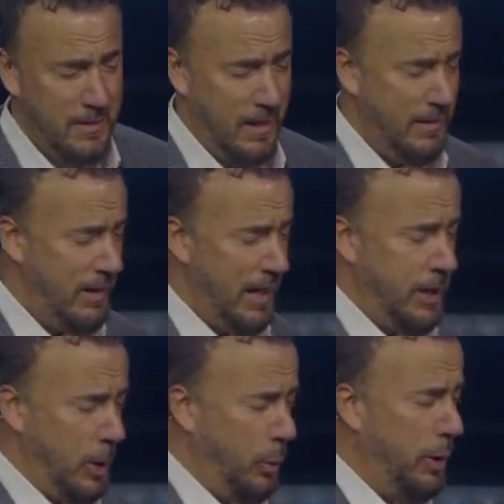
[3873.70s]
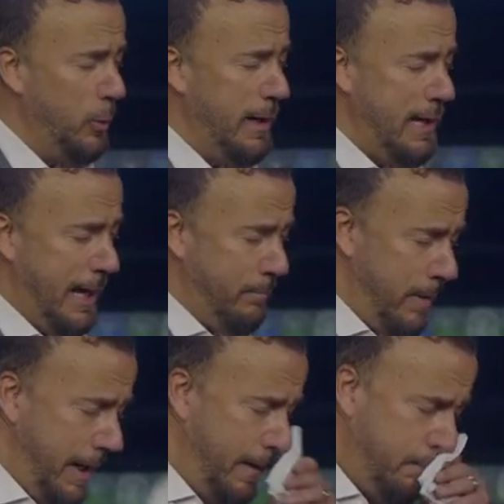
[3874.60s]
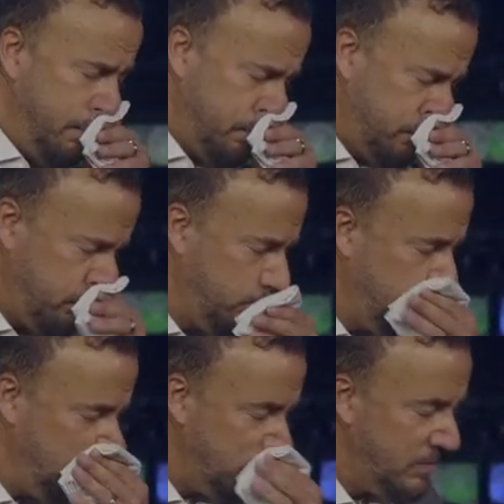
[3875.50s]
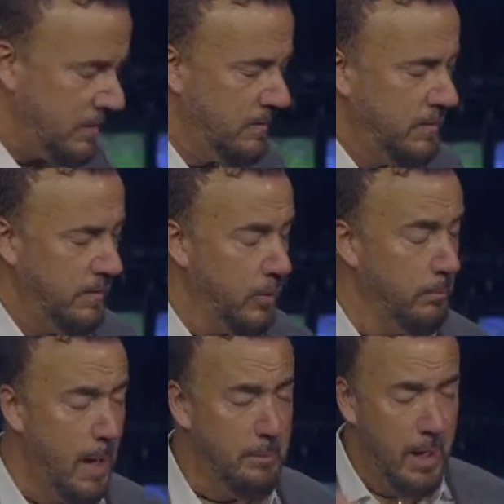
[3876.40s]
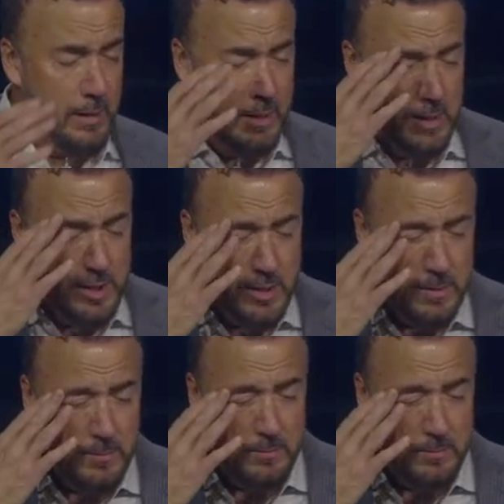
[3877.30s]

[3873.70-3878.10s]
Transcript: and that you would redeem me from my bondage.